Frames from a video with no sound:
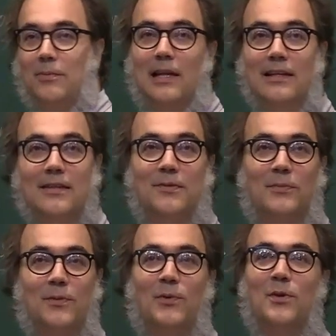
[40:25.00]
planet.
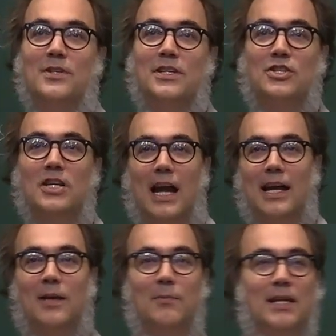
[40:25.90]
Well,
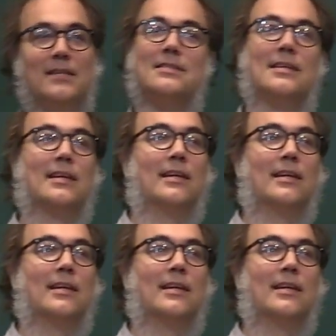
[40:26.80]
generic means